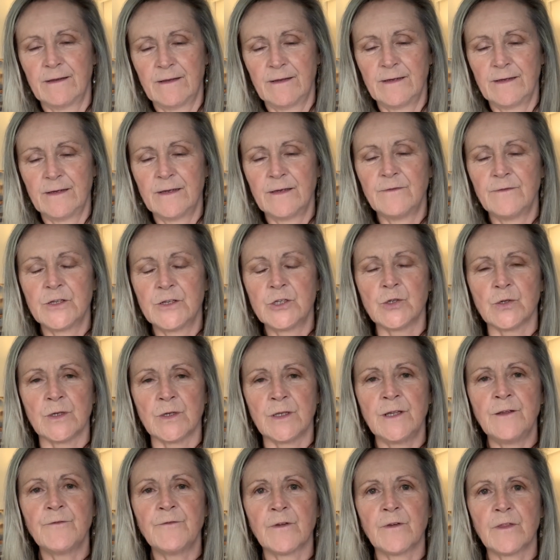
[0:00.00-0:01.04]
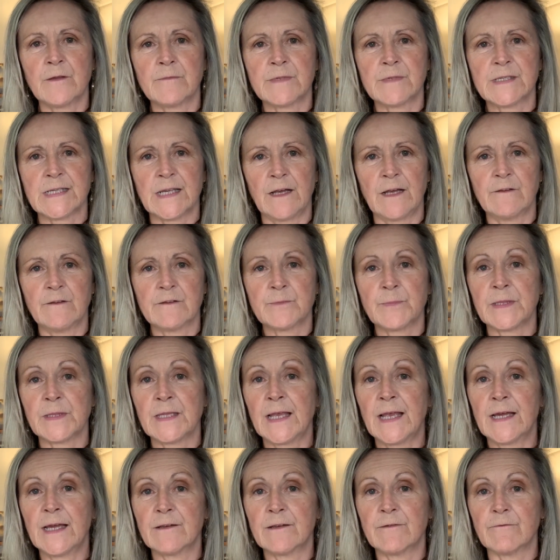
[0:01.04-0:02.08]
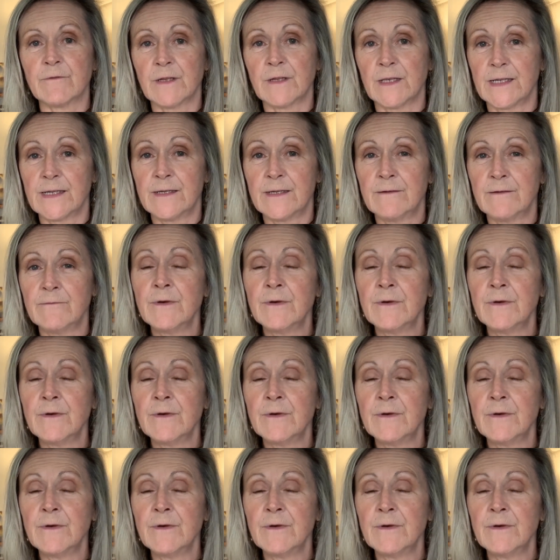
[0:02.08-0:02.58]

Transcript: individually for themselves, but they hadn't really,